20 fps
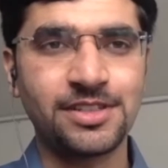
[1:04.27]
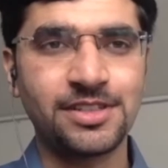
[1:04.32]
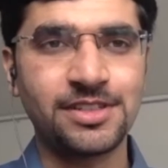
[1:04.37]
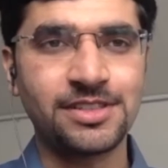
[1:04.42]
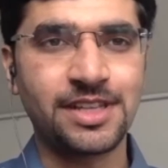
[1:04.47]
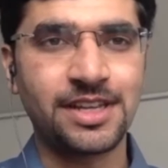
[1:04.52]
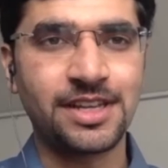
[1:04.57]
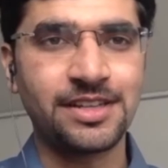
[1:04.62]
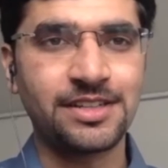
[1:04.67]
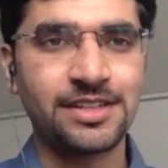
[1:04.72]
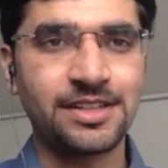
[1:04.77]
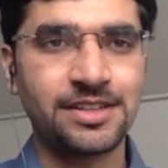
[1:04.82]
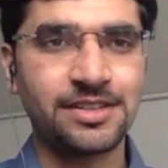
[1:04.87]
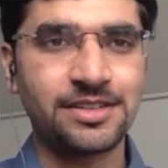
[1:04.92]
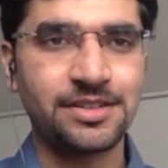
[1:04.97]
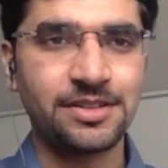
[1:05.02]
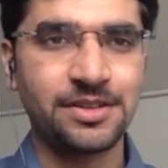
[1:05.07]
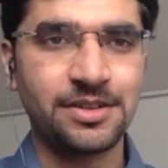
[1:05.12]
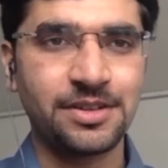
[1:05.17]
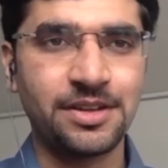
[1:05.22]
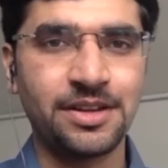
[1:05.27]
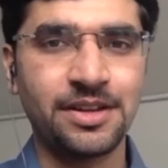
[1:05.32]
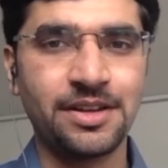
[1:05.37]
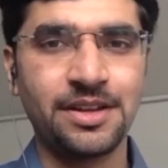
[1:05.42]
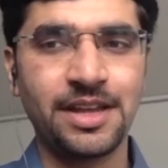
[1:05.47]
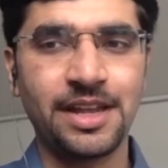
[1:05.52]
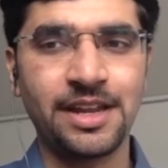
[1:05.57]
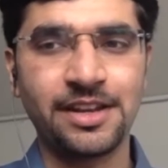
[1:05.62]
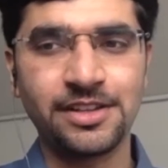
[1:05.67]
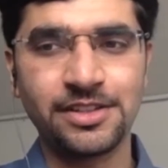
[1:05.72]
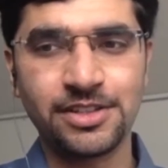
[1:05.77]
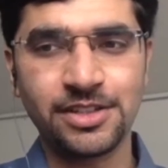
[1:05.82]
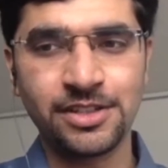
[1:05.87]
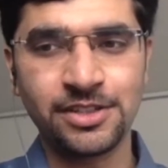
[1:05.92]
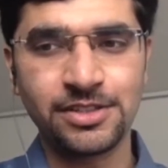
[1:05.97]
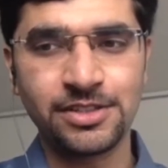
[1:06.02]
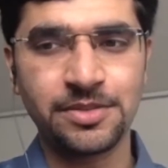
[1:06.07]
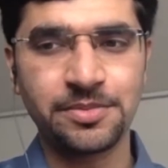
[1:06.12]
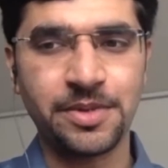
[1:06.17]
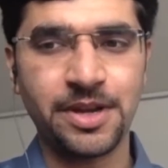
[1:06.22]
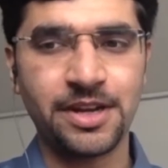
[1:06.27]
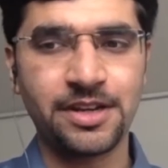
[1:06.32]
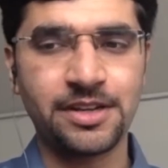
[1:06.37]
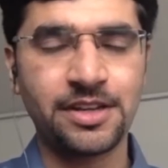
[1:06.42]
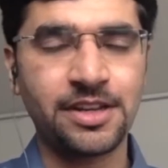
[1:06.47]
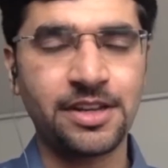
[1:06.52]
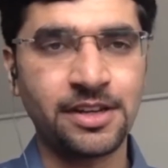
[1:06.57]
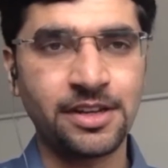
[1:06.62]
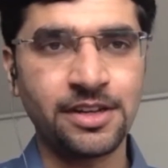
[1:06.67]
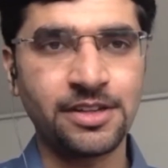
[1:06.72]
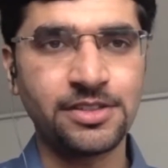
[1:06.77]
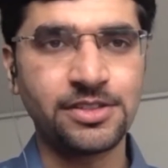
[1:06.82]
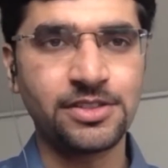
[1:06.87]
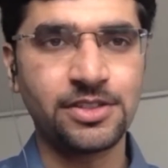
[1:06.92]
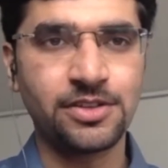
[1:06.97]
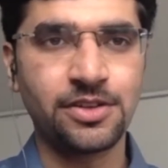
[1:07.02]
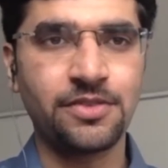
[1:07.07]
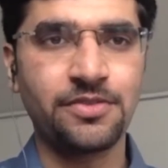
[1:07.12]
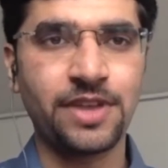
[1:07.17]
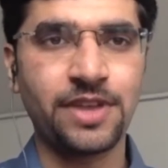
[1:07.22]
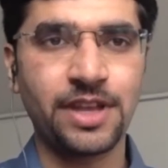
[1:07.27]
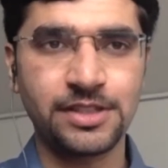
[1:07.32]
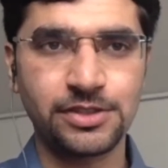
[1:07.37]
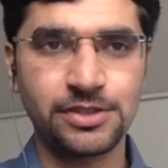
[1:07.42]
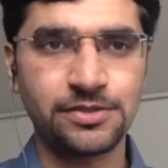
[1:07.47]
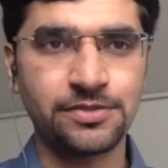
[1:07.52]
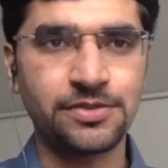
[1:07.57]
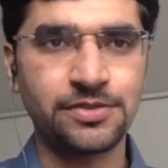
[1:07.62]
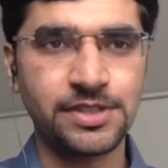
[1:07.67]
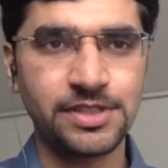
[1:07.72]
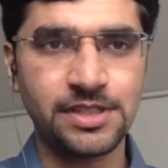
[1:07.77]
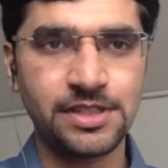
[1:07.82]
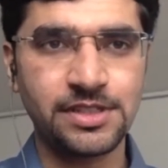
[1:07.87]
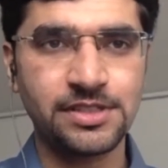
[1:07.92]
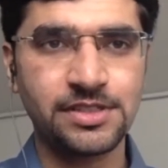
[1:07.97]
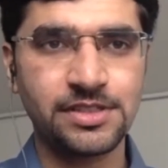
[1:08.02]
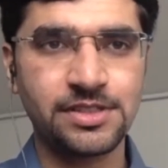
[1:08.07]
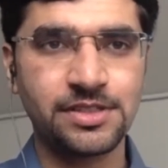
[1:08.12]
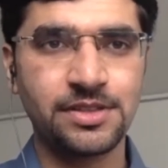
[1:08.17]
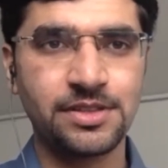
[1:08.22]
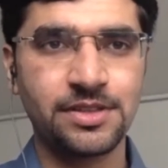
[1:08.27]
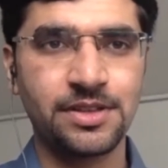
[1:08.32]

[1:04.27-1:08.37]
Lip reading: I did an internship at Indian Institute of Astrophysics,